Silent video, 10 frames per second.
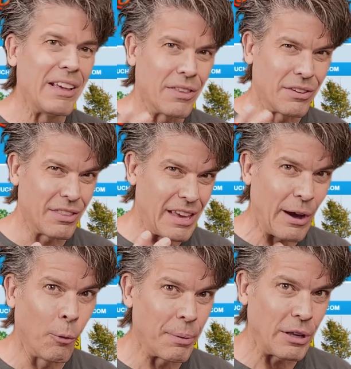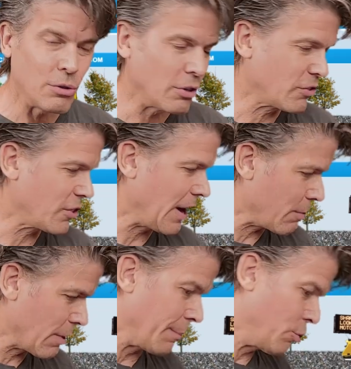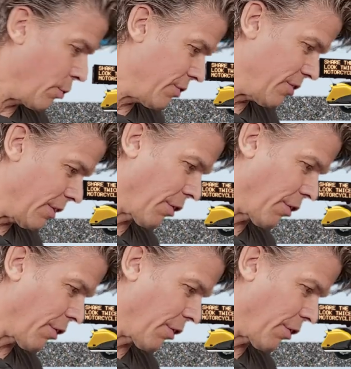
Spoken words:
the opening you just saw where I'm twisting